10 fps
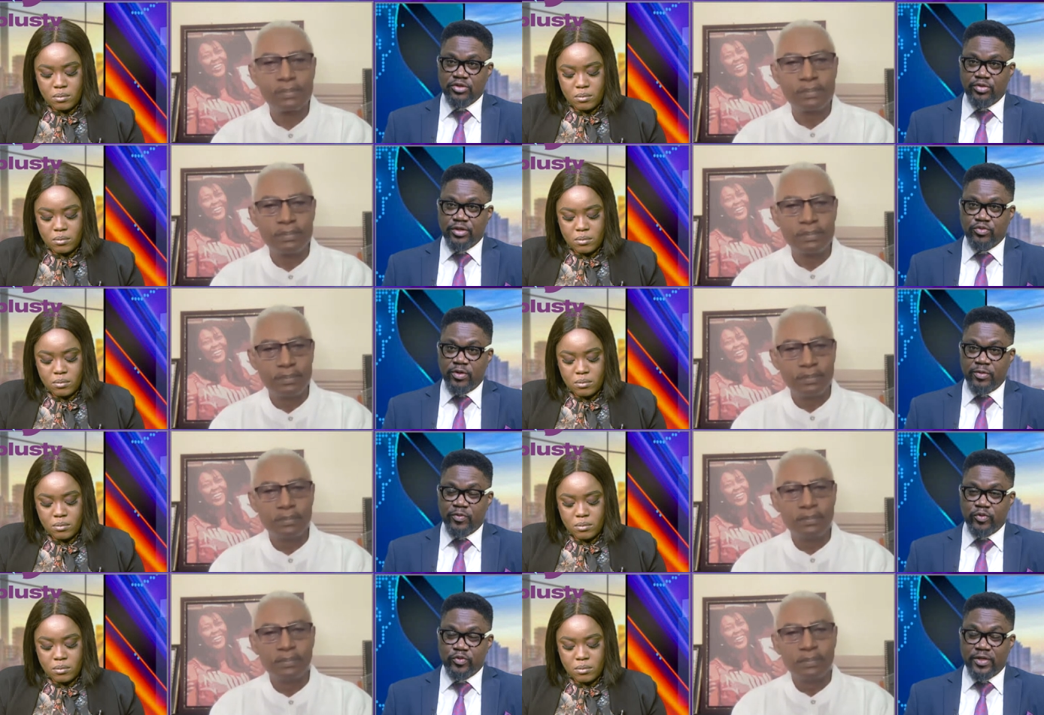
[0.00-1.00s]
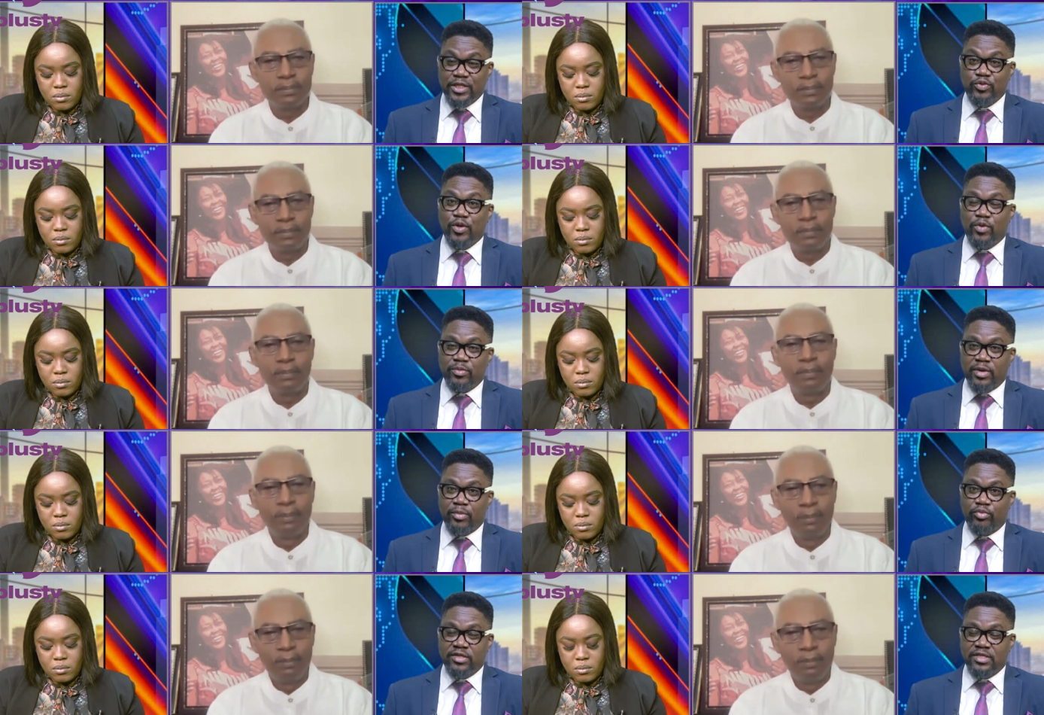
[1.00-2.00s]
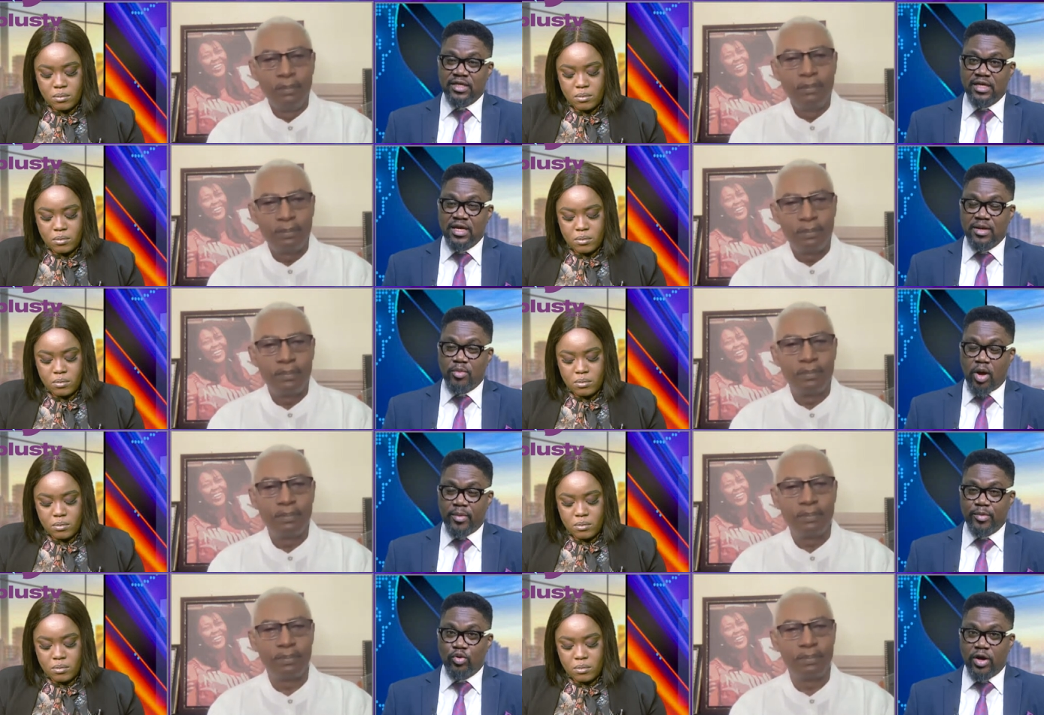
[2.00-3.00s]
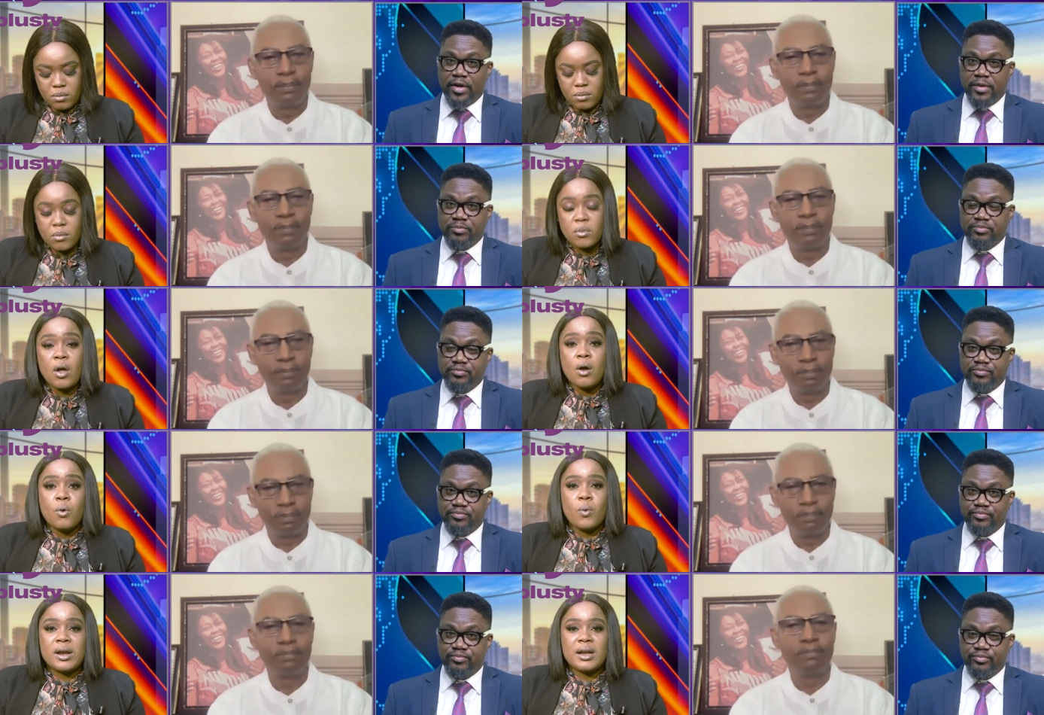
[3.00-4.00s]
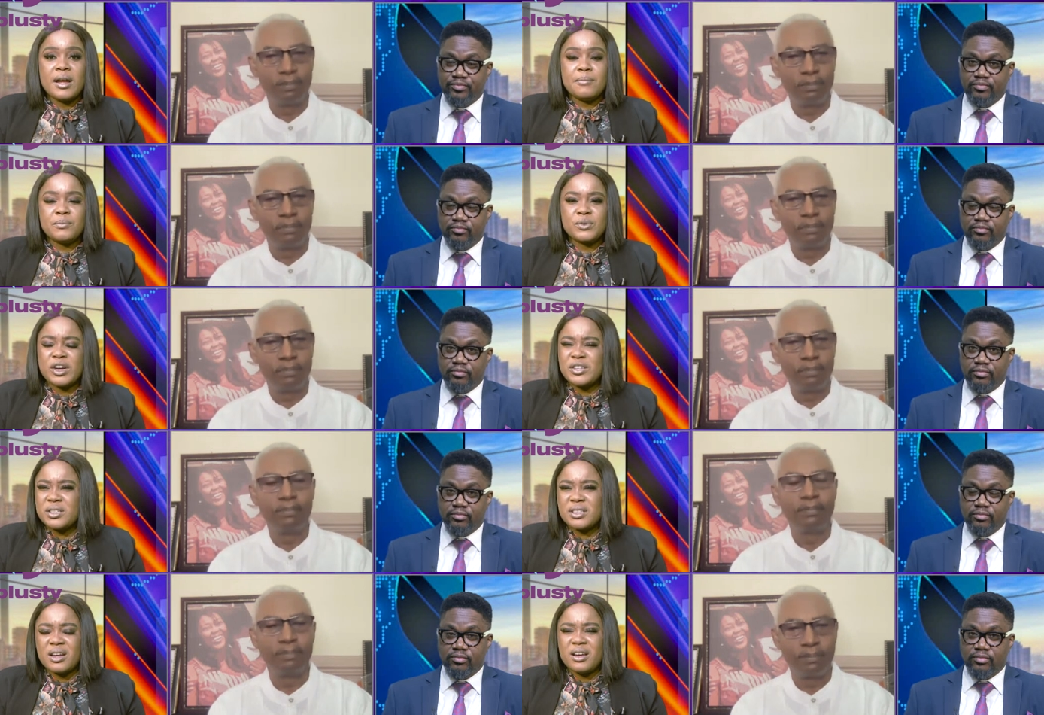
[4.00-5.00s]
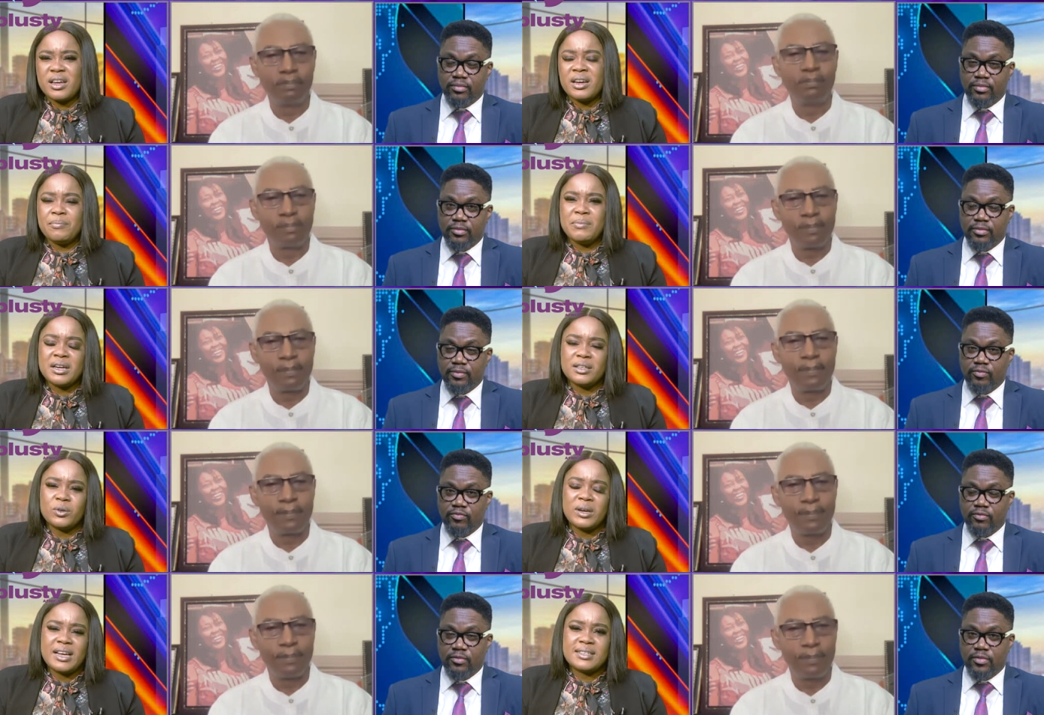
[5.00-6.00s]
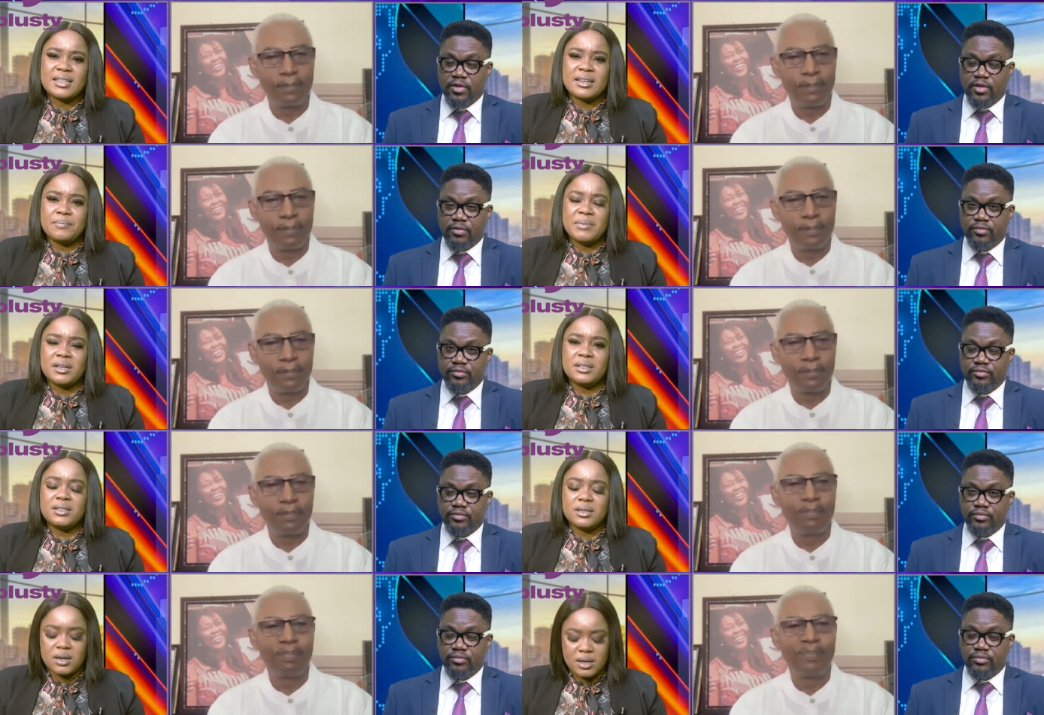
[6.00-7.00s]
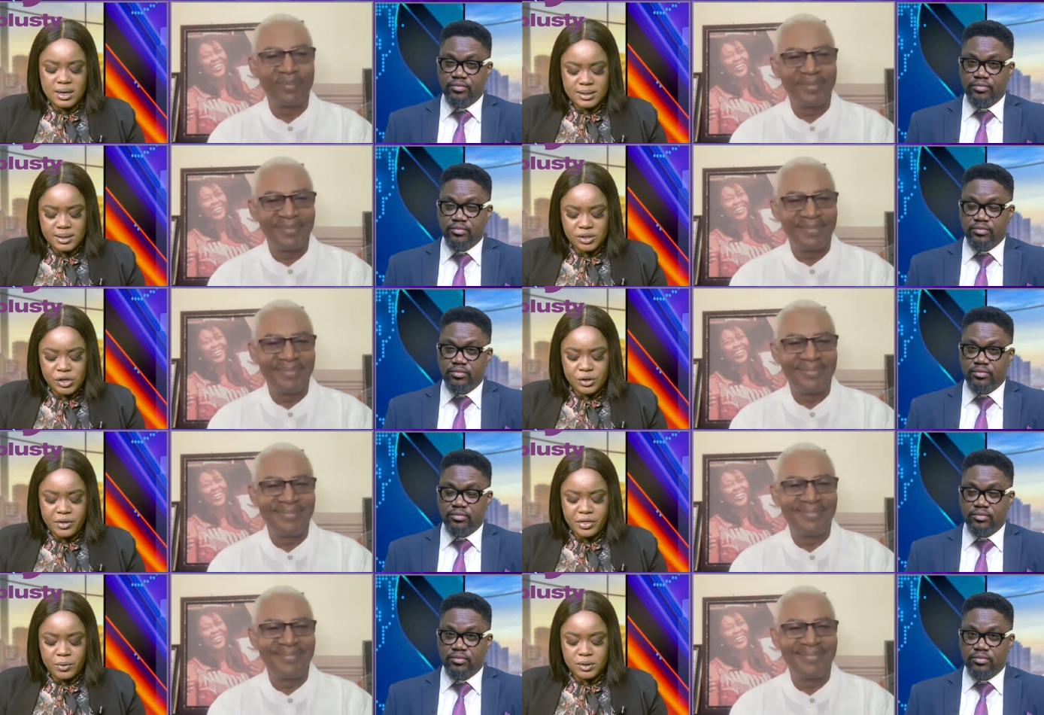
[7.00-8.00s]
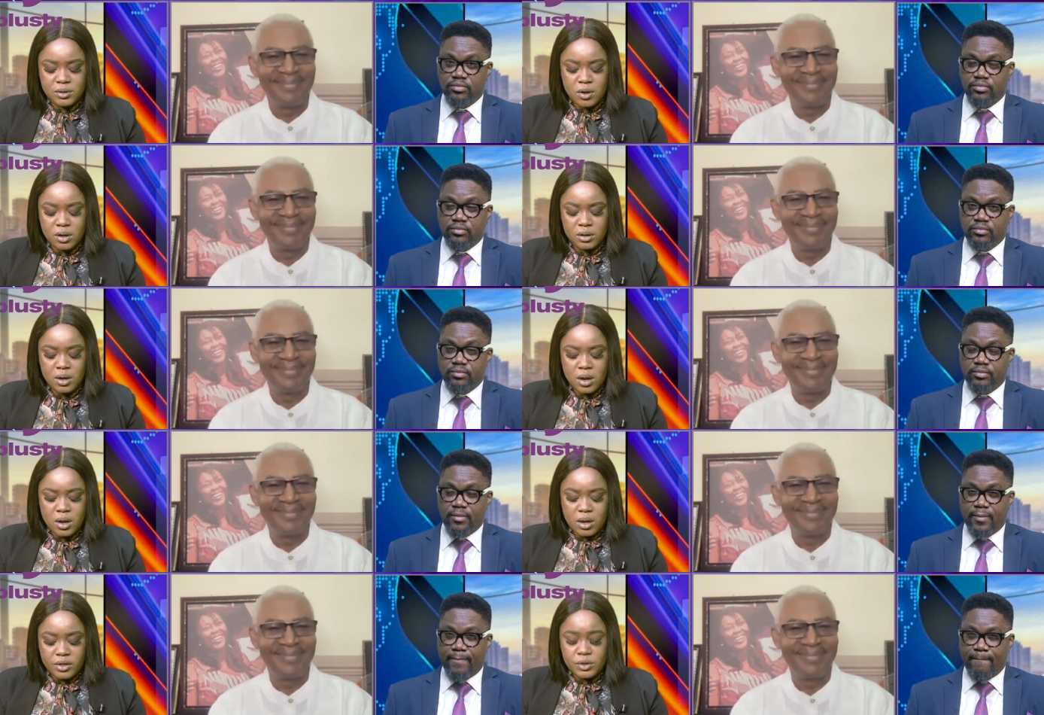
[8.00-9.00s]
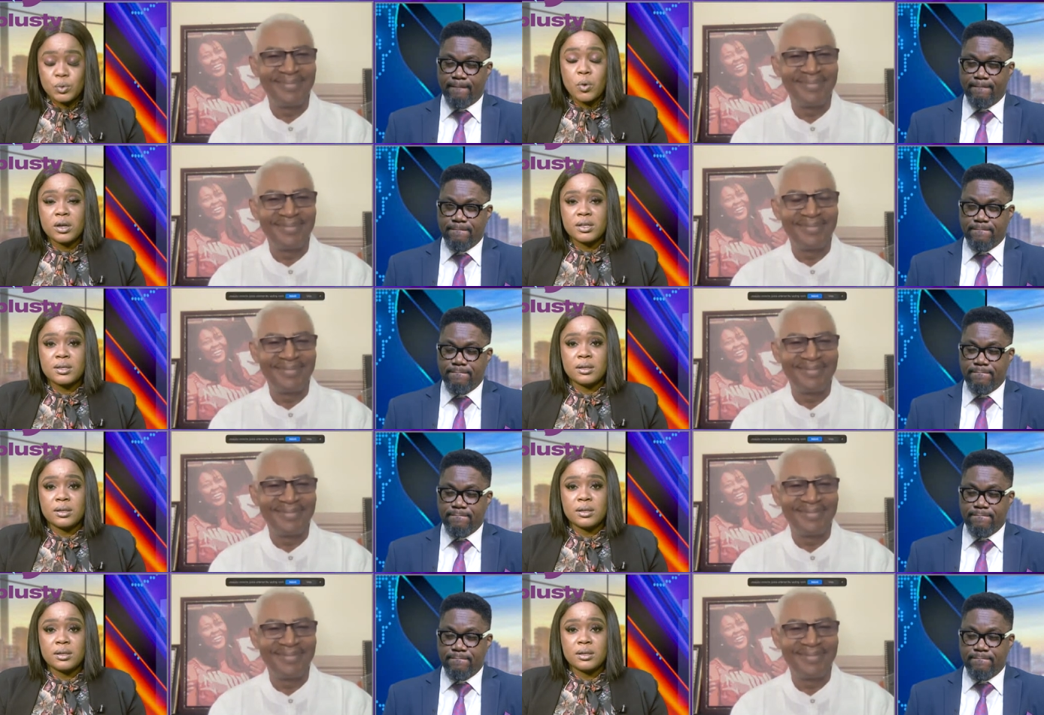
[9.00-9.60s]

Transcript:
Speaker 1: 2021, by President Mohamed Buhari?
Speaker 2: Well, um, just uh, in a minute or less than a minute, uh, let's share your thoughts on this one. It's on